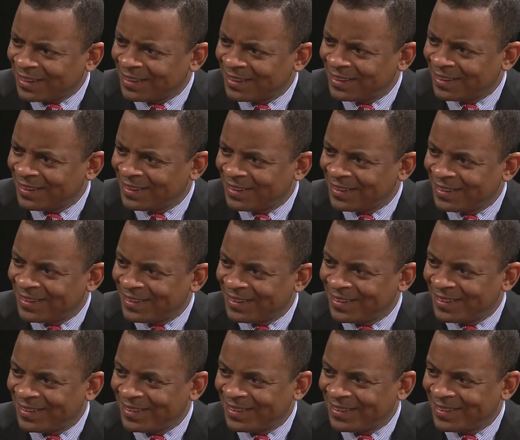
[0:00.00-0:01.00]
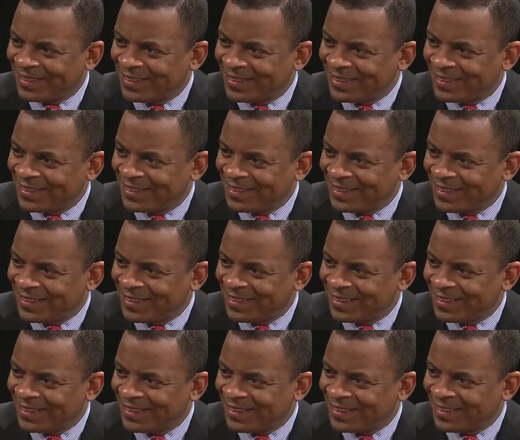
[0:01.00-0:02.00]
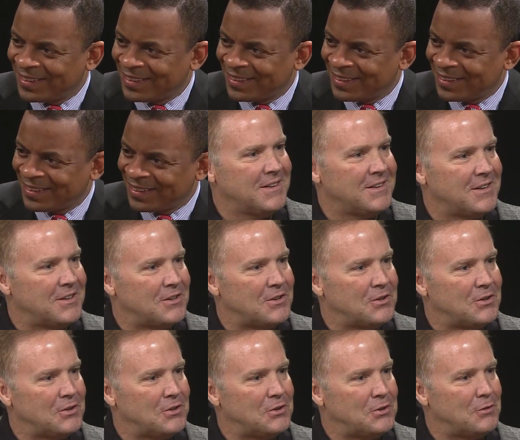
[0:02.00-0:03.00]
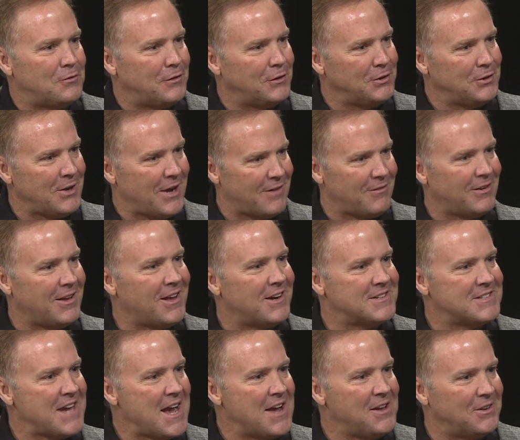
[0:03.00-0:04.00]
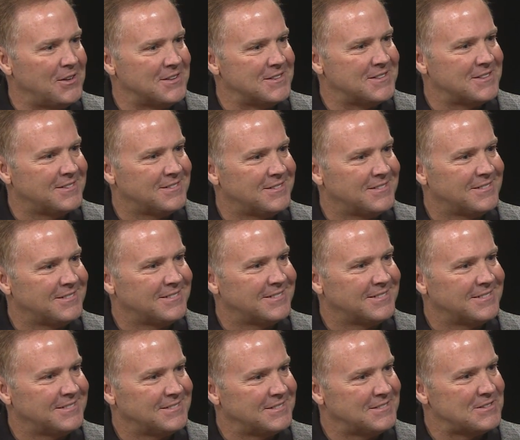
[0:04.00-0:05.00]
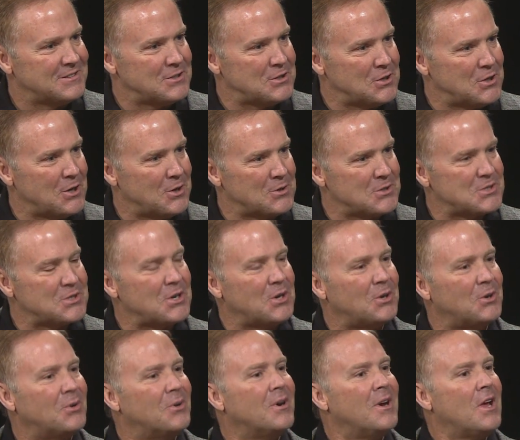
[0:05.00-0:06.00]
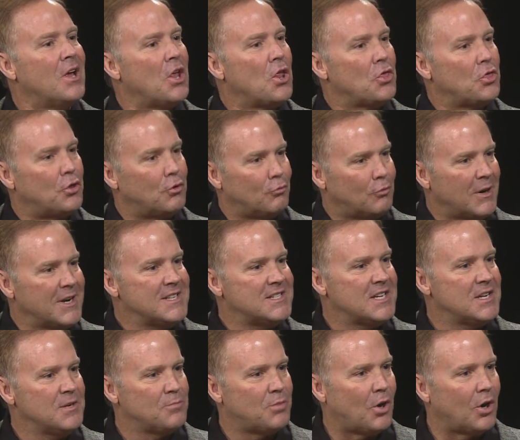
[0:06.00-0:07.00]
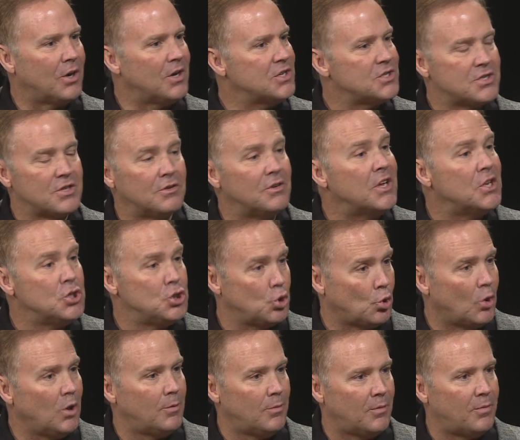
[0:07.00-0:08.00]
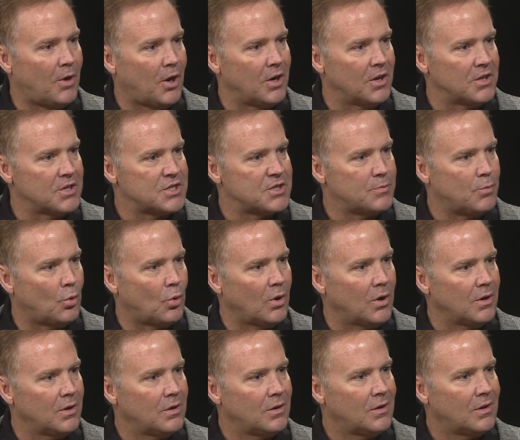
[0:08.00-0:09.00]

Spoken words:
Well, I think once you grow up in it, you feel you have a lot of talent. So the racing part is the enjoyable part of the sport.